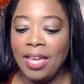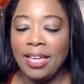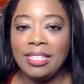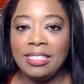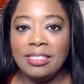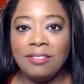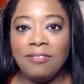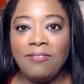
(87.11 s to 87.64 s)

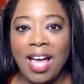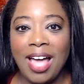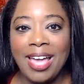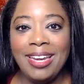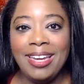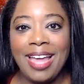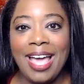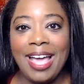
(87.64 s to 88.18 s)
is
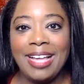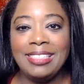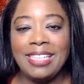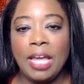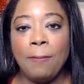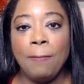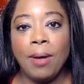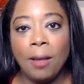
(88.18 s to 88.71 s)
defined as
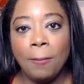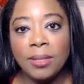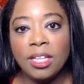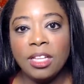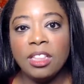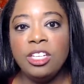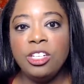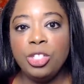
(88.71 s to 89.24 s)
a
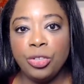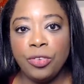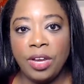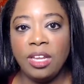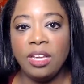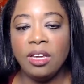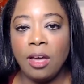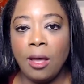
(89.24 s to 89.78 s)
publicly
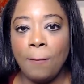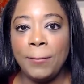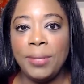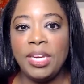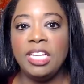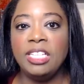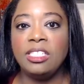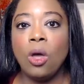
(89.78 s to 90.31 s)
traded
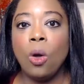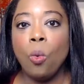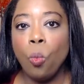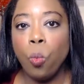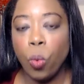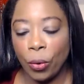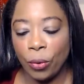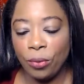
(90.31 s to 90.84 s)
company's
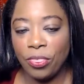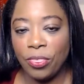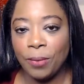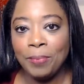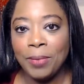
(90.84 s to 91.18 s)
worth